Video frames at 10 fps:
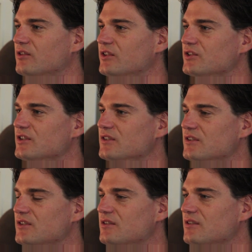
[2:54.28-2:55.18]

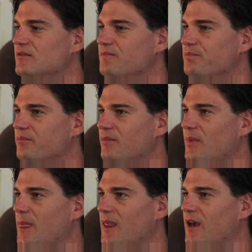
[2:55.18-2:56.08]
Christian's
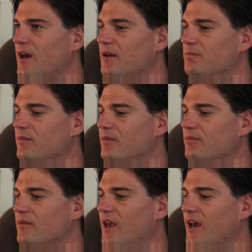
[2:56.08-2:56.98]

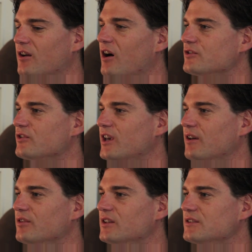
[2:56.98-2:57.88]
had
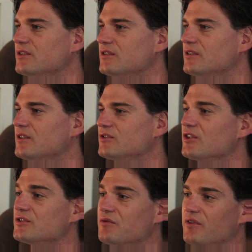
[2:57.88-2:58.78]
hydrocephalus
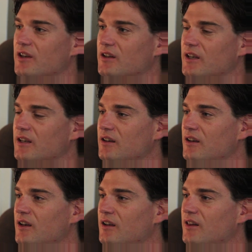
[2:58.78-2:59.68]
so severely
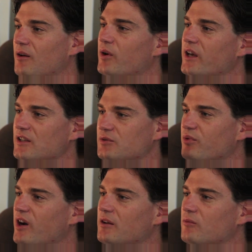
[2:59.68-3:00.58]
that where his
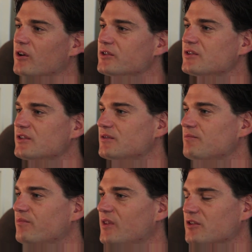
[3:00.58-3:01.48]
brain was,
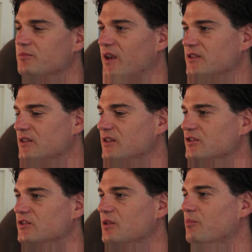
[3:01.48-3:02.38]
there was basically
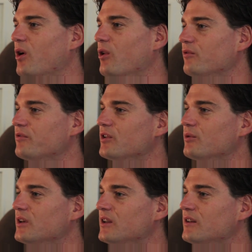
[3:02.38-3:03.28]
just a bowl of fluid.